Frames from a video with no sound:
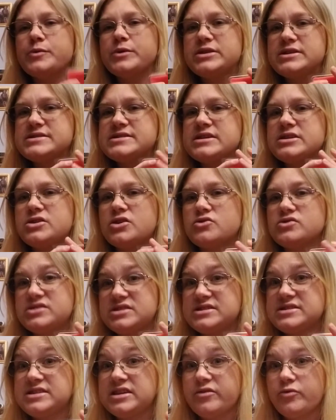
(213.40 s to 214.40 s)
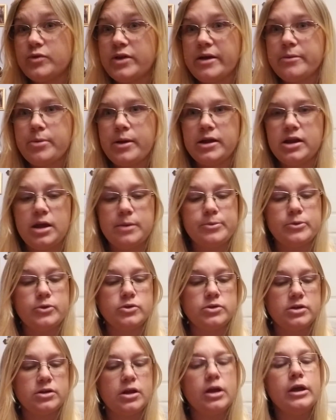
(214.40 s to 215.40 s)
read the scent notes to see if we have pineapple
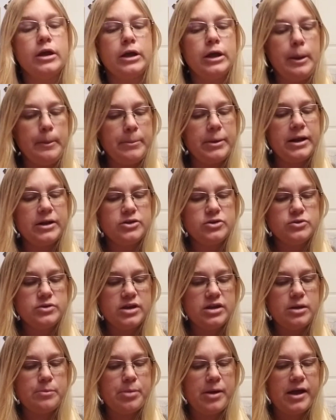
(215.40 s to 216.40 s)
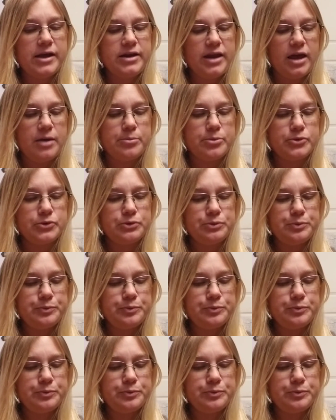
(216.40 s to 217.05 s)
on it. But I do get a pineapple.